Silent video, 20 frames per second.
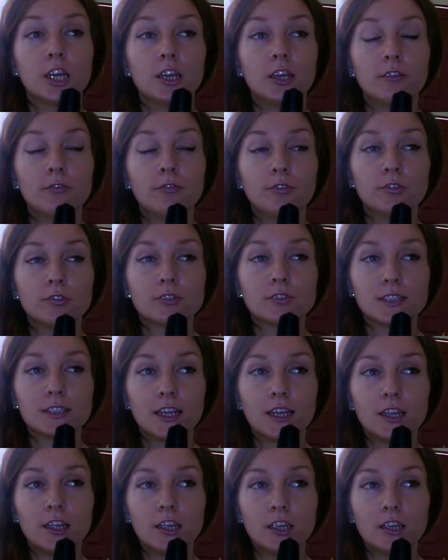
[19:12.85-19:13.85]
If you
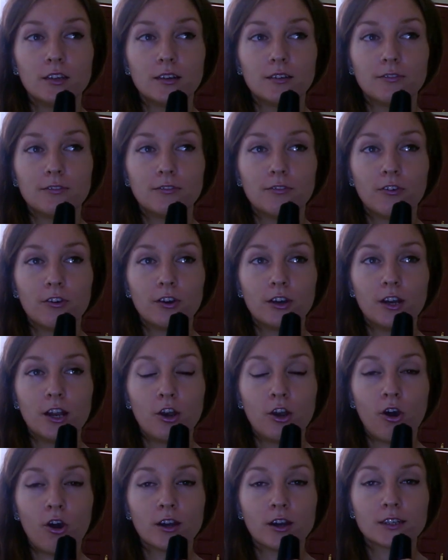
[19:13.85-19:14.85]
stay for a
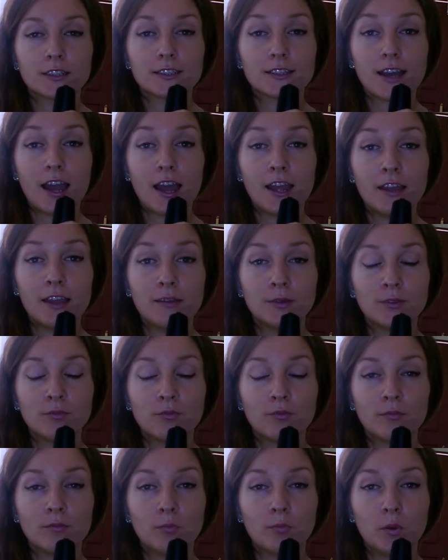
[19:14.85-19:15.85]
long time in
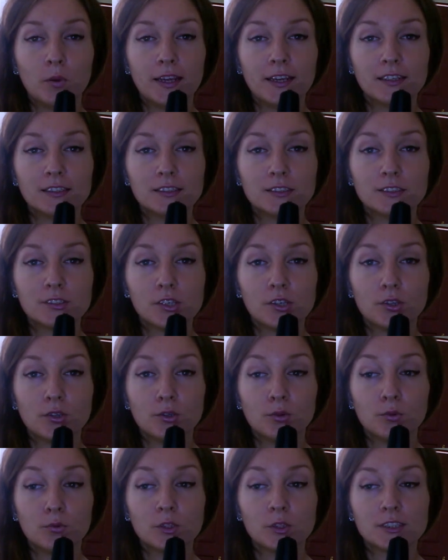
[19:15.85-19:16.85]
one place,
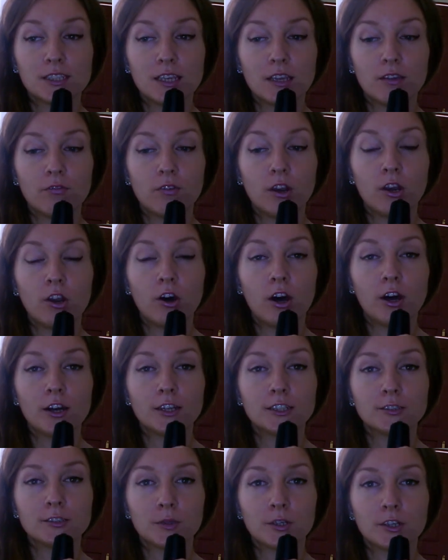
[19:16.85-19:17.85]
you will save a
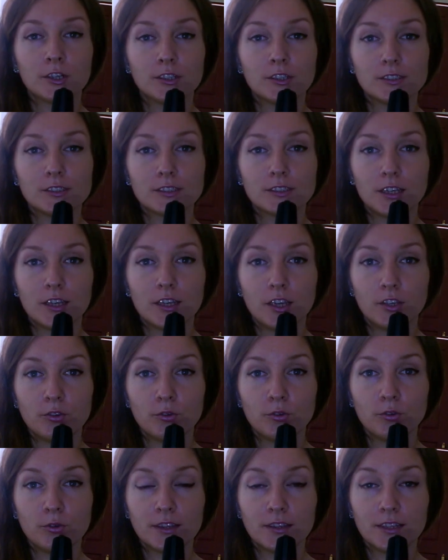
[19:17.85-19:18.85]
lot, because
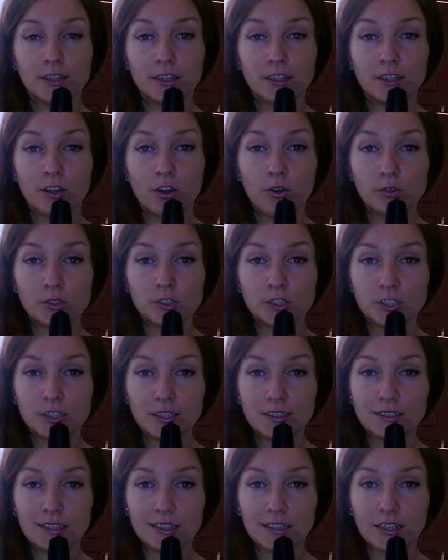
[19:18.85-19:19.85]
you can then
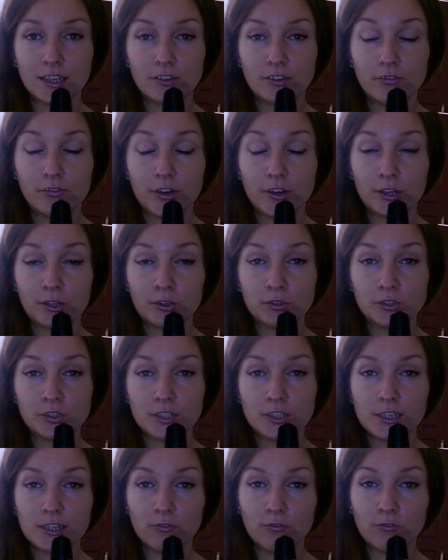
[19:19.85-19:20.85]
negotiate and get very good
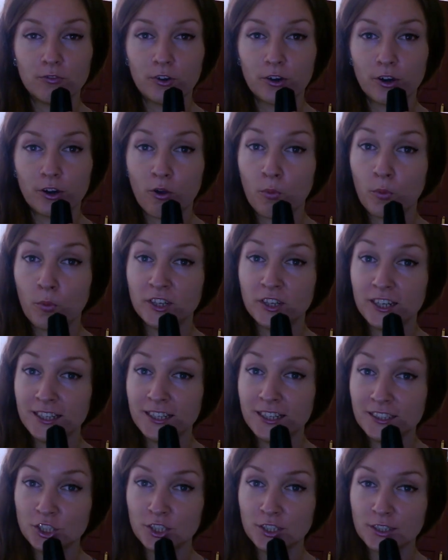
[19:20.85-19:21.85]
deal for
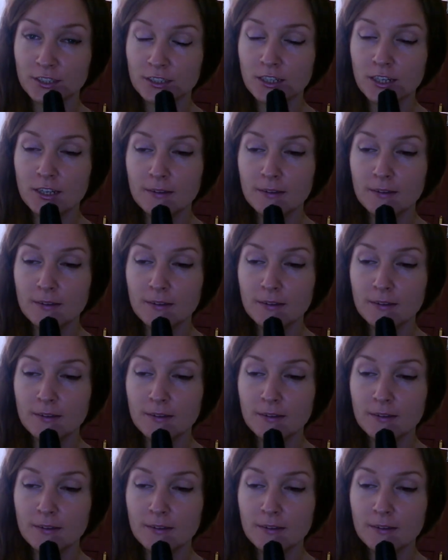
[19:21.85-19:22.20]
accommodation.